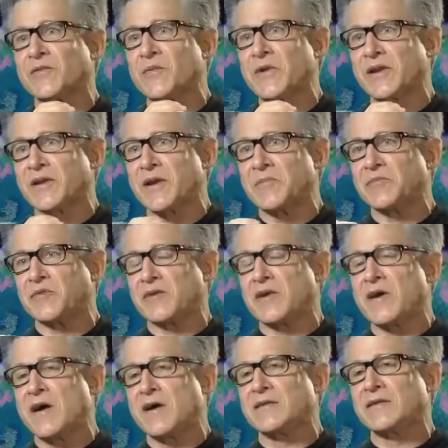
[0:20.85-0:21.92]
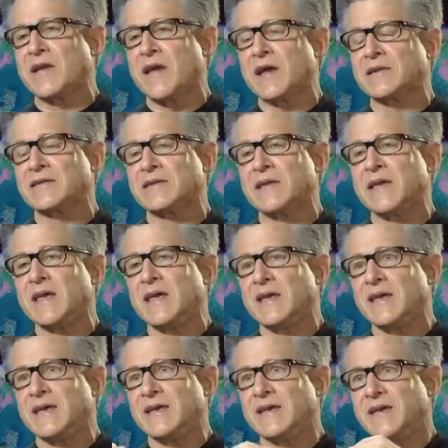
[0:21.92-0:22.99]
when it comes in contact,
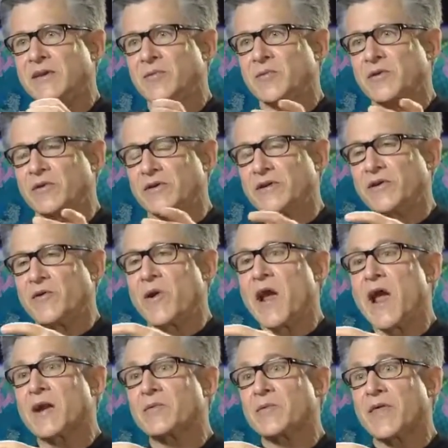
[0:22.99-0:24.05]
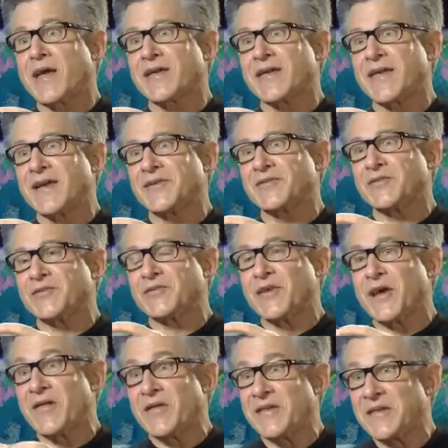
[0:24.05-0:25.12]
it will interact with that cancer
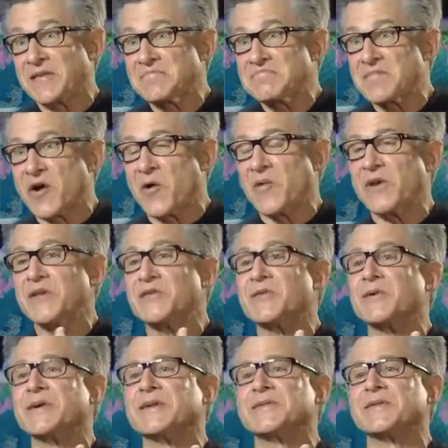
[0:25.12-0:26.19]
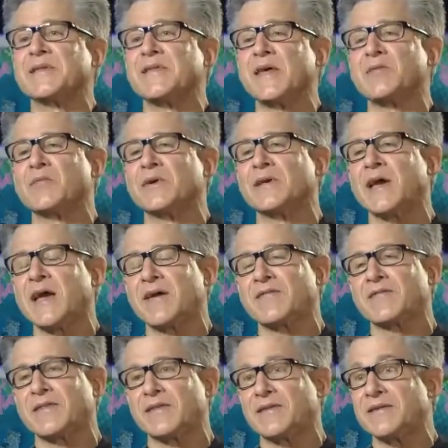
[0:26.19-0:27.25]
cell and go into it, and then we
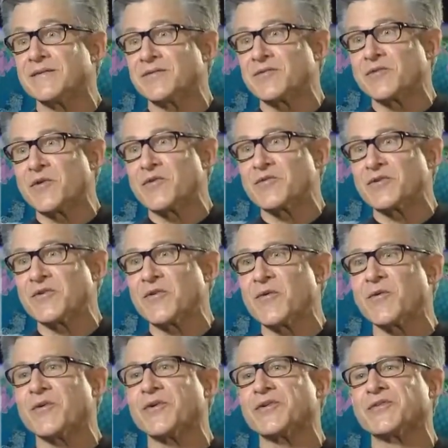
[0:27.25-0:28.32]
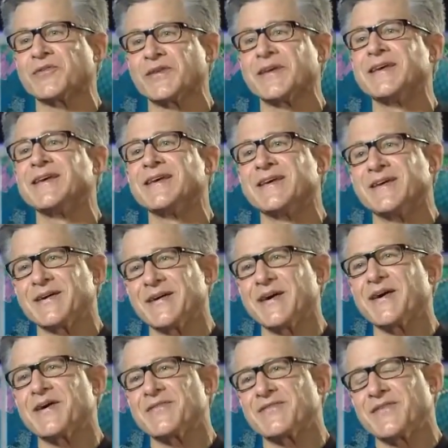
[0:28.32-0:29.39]
have the Trojan horse
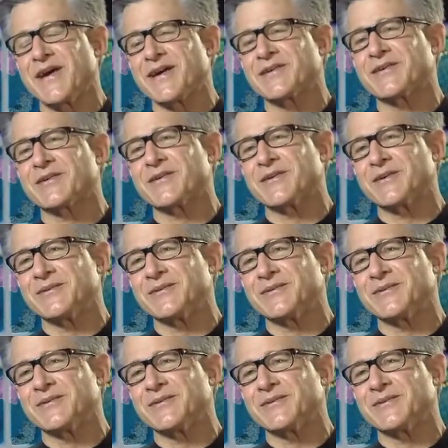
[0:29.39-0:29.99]
effect occur.